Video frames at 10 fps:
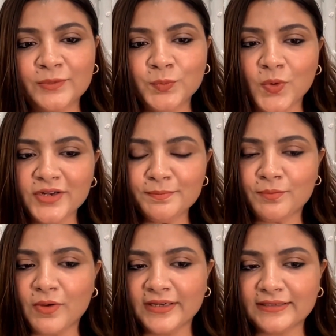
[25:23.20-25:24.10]
what
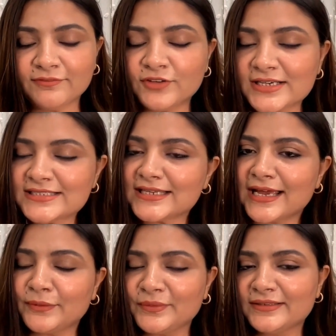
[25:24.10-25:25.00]
point, first,
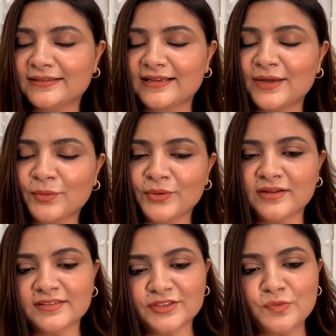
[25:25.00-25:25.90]
I want to
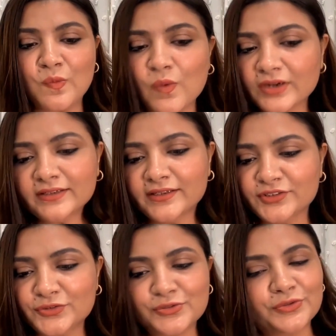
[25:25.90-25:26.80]
ask you, what led
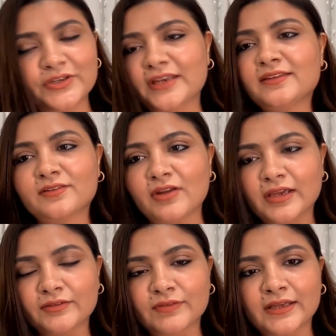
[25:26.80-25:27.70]
you to create
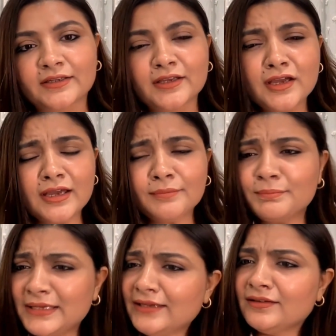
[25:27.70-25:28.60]
Thrive and
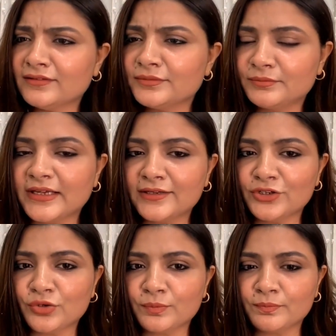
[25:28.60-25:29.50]
being in a, like, you
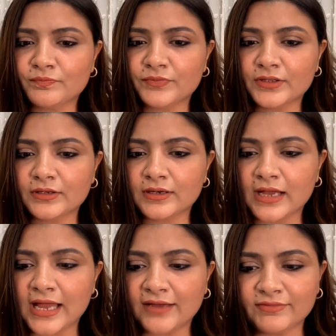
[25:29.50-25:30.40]
know,
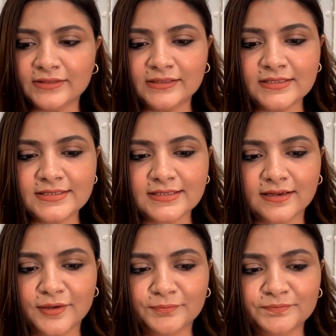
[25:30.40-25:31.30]
having these,
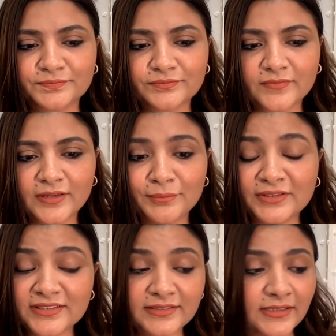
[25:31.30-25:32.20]

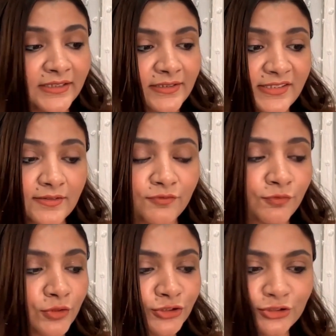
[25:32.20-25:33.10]
because it is
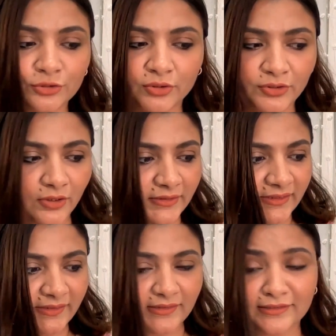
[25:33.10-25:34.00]
for sure not
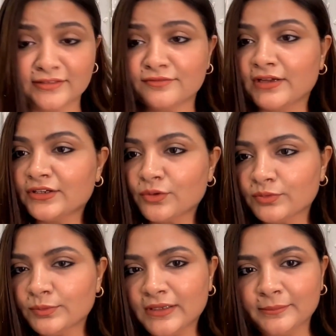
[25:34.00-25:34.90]
easy. It is very
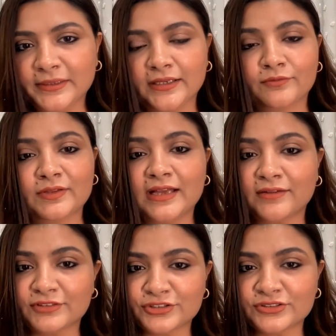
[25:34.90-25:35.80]
overwhelming with
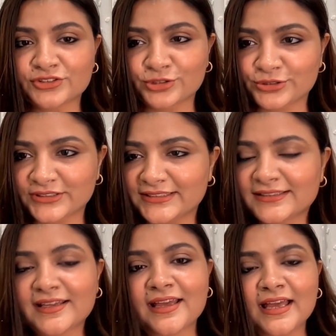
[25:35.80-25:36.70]
having children
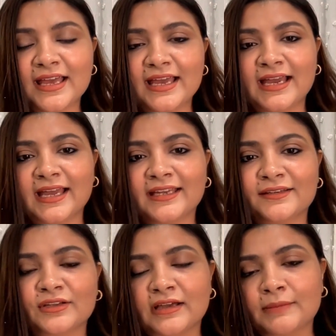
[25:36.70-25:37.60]

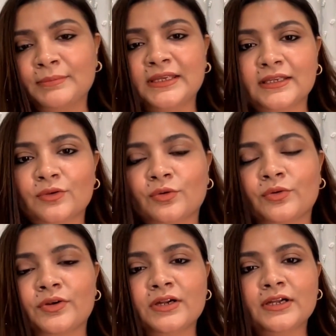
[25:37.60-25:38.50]
and being
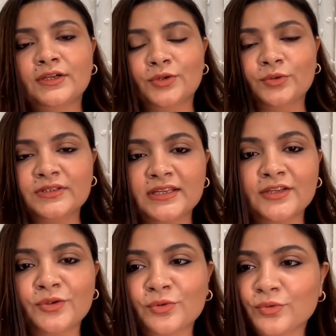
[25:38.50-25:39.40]
your, you know,
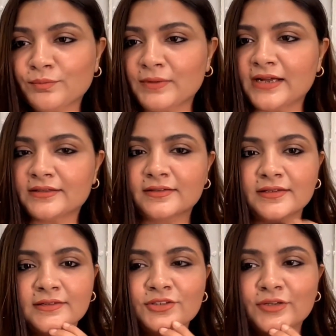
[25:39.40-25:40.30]
taking your own practice.
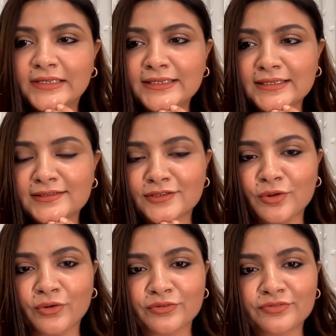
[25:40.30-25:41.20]
It really needs a
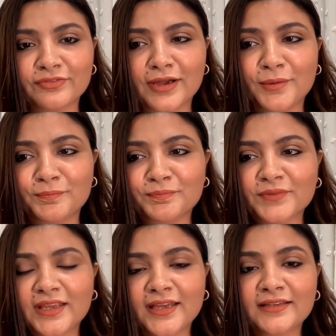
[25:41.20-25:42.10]
lot of
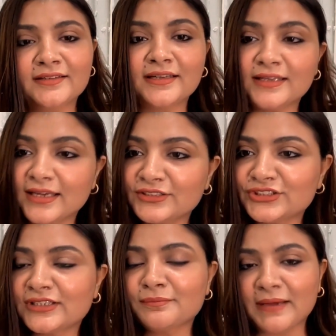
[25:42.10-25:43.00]

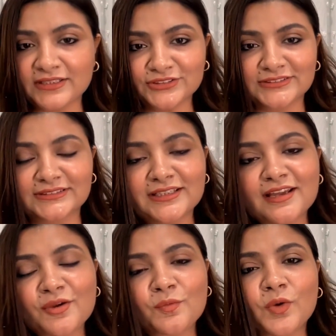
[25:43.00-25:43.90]
dedication and passion.
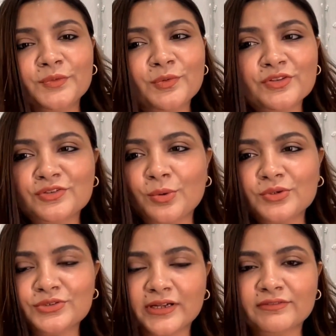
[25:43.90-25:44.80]
What was your
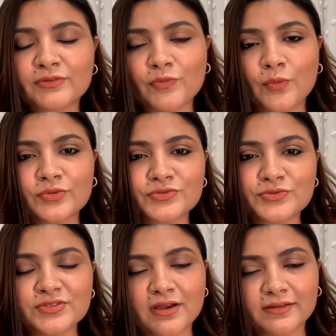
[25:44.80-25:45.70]
driving force to
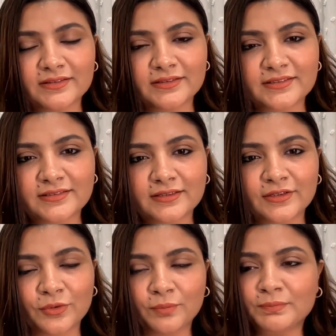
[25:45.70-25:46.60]
start,
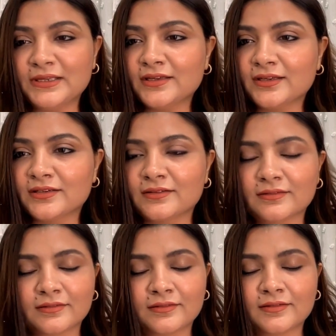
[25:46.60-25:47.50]
you know, being in
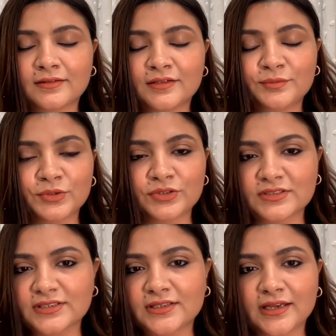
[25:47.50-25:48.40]

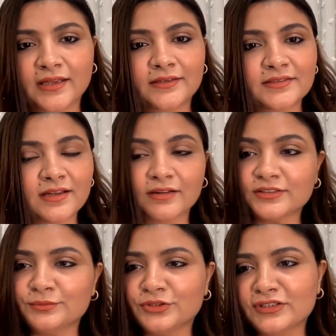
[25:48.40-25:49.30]
community and start
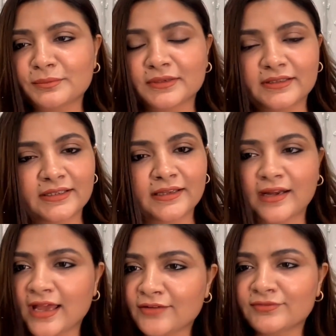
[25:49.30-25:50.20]
community building and
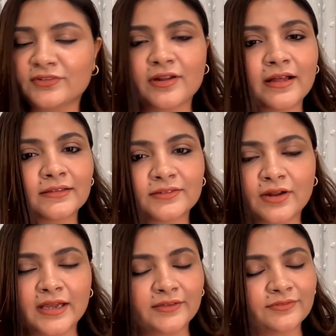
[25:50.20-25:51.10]
have
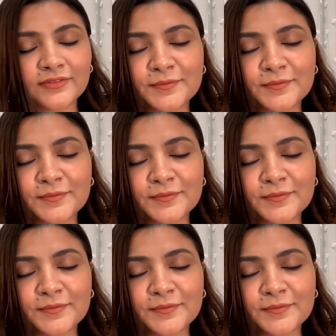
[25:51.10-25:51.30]
Thrive?